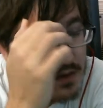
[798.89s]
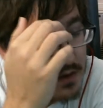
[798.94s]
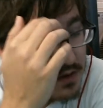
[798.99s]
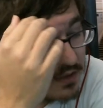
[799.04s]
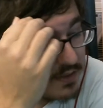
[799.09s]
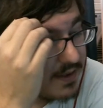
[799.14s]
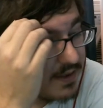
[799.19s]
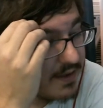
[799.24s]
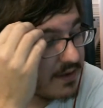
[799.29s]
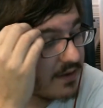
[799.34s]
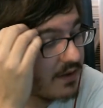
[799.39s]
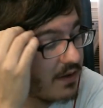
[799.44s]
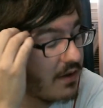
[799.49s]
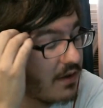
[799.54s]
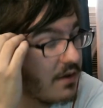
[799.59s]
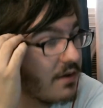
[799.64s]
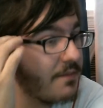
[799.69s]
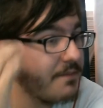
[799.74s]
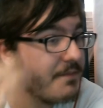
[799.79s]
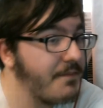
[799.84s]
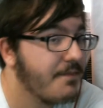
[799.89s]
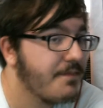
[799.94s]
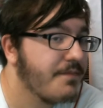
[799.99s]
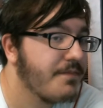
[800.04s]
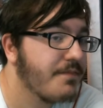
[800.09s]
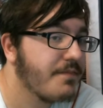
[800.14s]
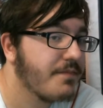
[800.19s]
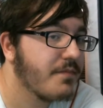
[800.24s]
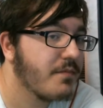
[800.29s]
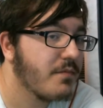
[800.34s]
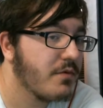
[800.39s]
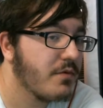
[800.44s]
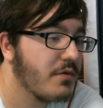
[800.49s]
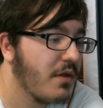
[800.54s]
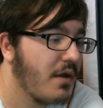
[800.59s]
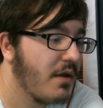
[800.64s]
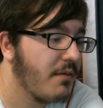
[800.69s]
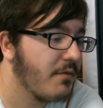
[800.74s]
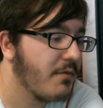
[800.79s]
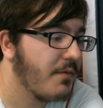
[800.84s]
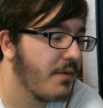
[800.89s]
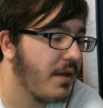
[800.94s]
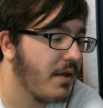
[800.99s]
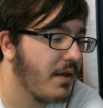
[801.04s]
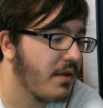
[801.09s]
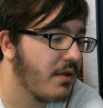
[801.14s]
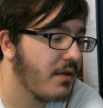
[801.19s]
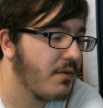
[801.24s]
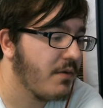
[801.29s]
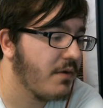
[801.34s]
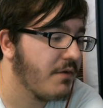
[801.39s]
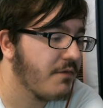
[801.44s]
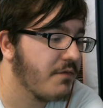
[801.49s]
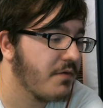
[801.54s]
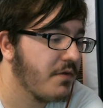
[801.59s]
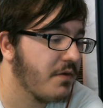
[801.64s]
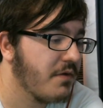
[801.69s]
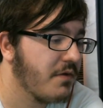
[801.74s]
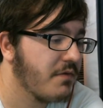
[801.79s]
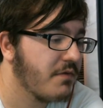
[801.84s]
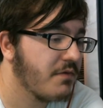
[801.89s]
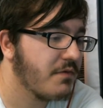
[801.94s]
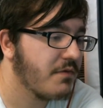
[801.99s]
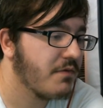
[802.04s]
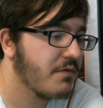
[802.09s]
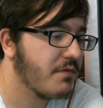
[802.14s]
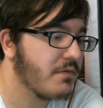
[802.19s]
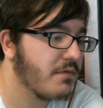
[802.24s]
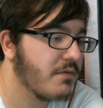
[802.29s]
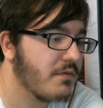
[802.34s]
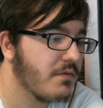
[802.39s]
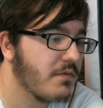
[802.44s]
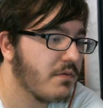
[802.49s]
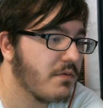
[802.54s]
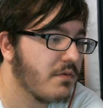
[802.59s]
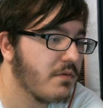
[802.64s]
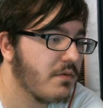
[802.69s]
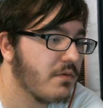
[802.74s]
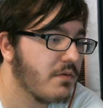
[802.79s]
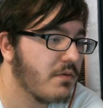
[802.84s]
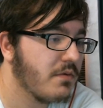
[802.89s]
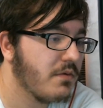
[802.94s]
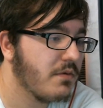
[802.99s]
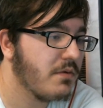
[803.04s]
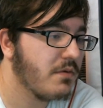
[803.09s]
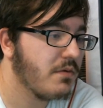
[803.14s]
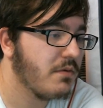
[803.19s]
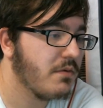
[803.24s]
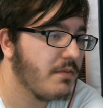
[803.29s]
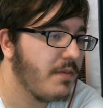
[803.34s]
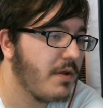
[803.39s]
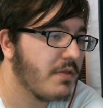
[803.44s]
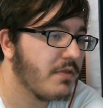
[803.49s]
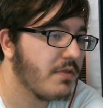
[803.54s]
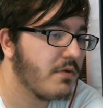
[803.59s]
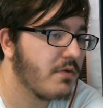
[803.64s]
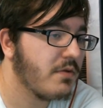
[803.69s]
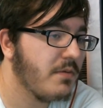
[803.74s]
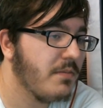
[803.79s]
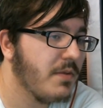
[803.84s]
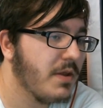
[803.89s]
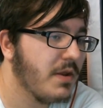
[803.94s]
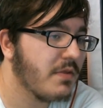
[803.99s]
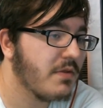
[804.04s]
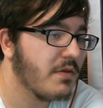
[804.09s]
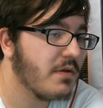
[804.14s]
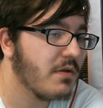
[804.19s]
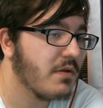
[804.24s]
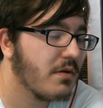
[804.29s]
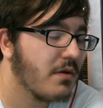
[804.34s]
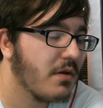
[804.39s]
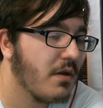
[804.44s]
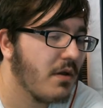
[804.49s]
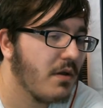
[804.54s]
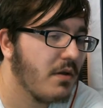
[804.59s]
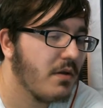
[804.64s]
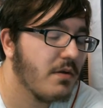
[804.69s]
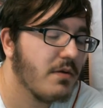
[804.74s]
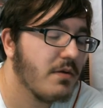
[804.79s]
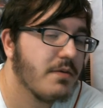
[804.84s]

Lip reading: Like, what time are we at anyway for this? We're about 13 minutes in, okay.